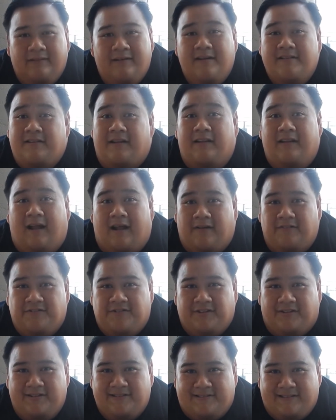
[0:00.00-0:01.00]
There's a lot of
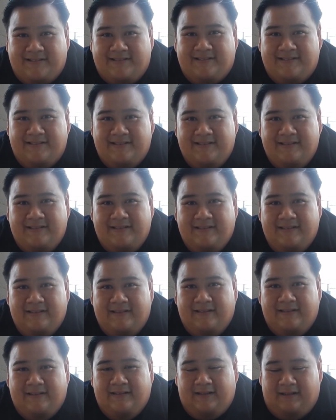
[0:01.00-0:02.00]
choices.
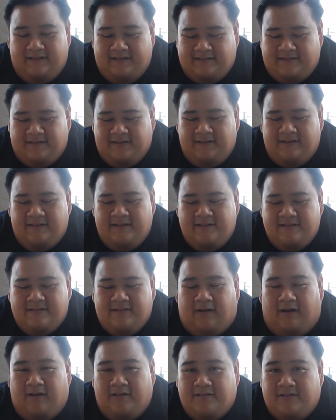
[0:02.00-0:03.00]
The dessert is
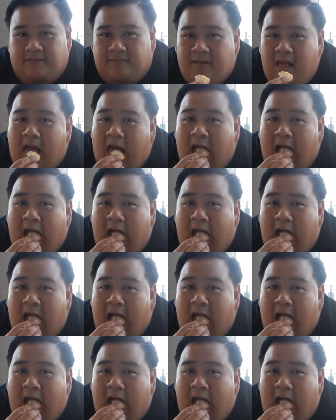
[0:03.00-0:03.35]
awesome.